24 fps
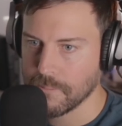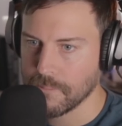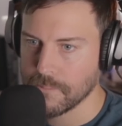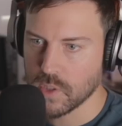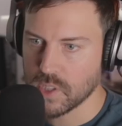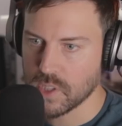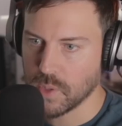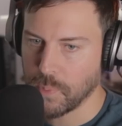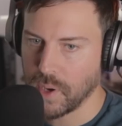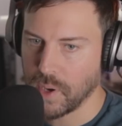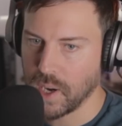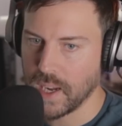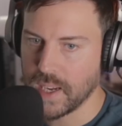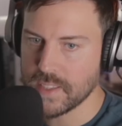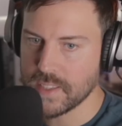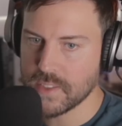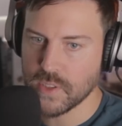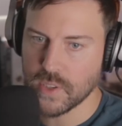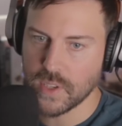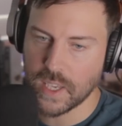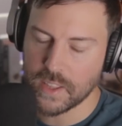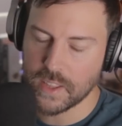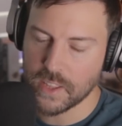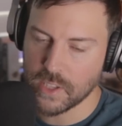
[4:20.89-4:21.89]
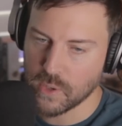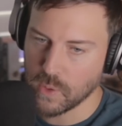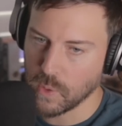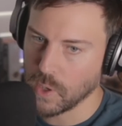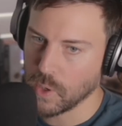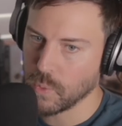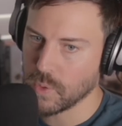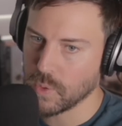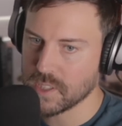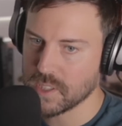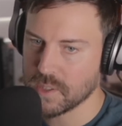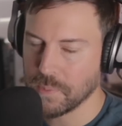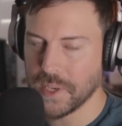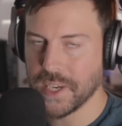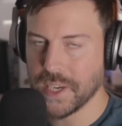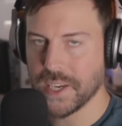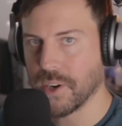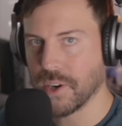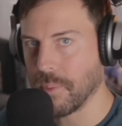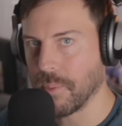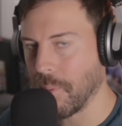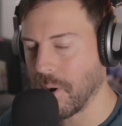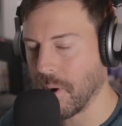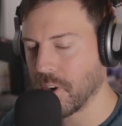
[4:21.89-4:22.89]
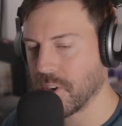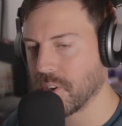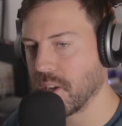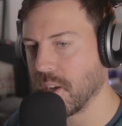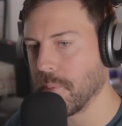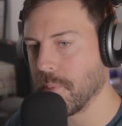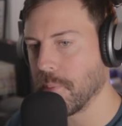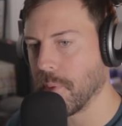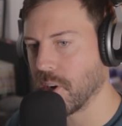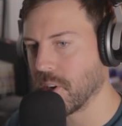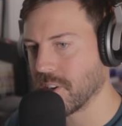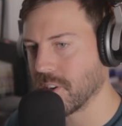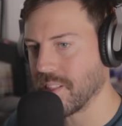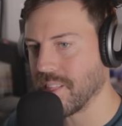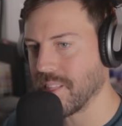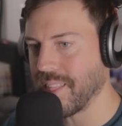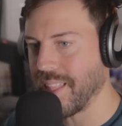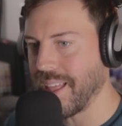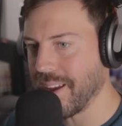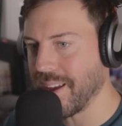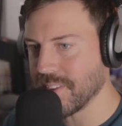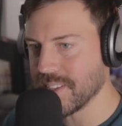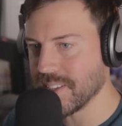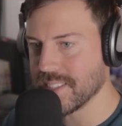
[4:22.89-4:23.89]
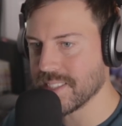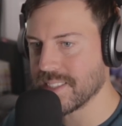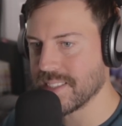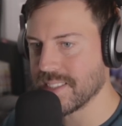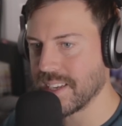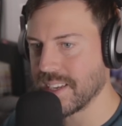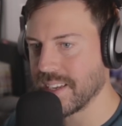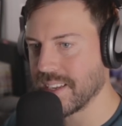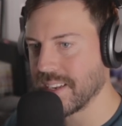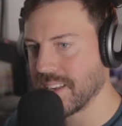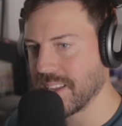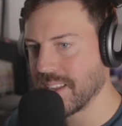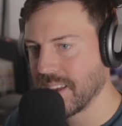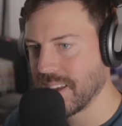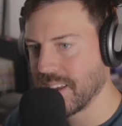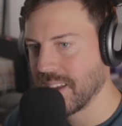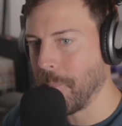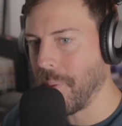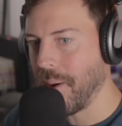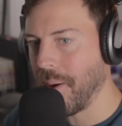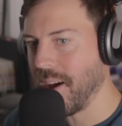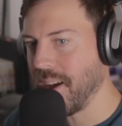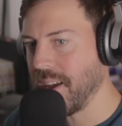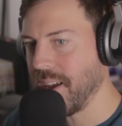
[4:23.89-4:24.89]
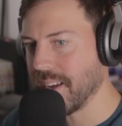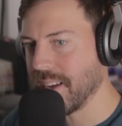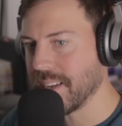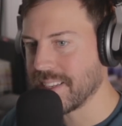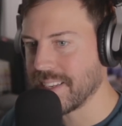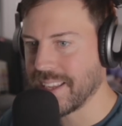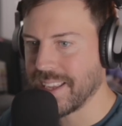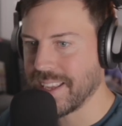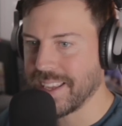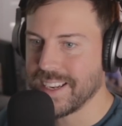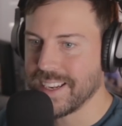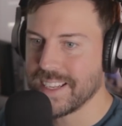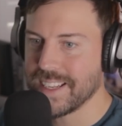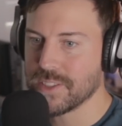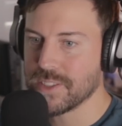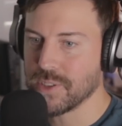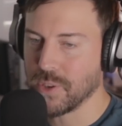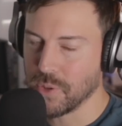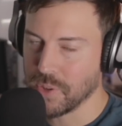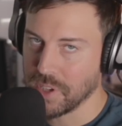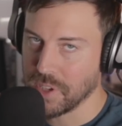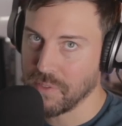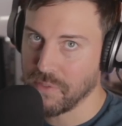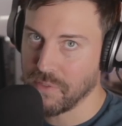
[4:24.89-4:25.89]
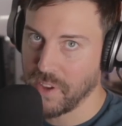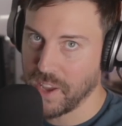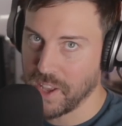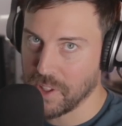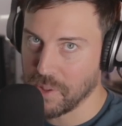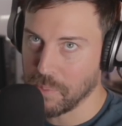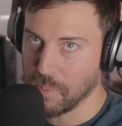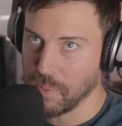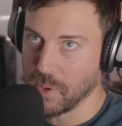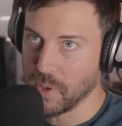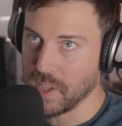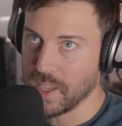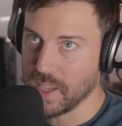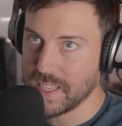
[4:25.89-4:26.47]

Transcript: No surprise, you get the 21-speaker Marky Mark Levinson, but it is only available.